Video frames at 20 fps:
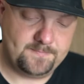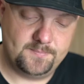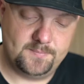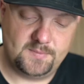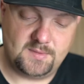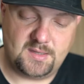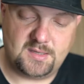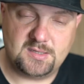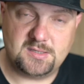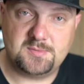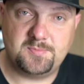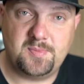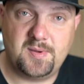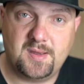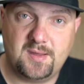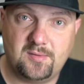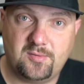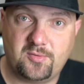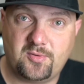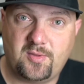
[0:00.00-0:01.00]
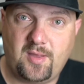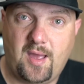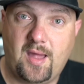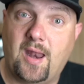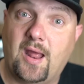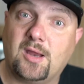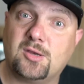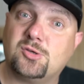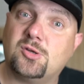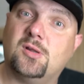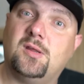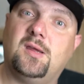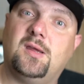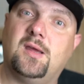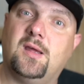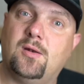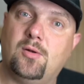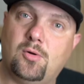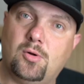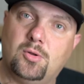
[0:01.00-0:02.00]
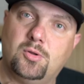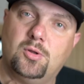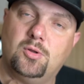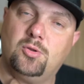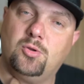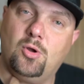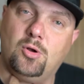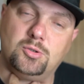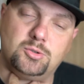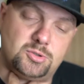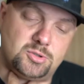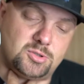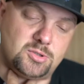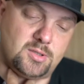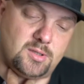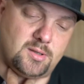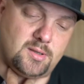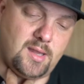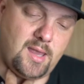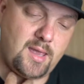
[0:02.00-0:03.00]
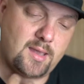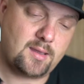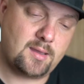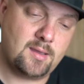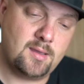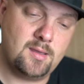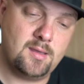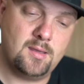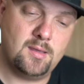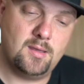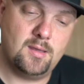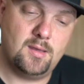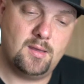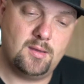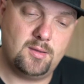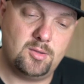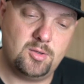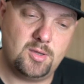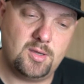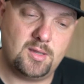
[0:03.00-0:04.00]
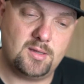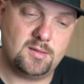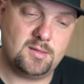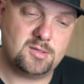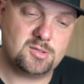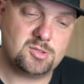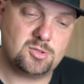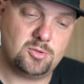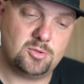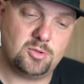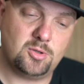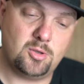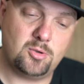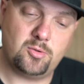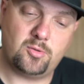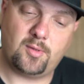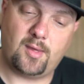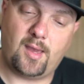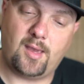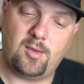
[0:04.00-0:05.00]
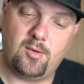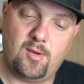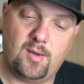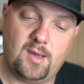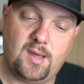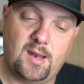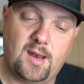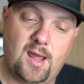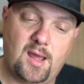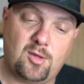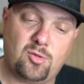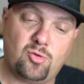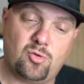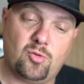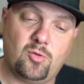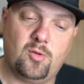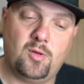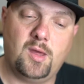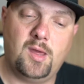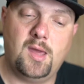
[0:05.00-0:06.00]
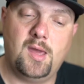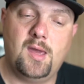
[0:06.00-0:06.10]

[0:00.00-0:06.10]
these pins that actually get on the dog's neck. You get additional of those, and you get additional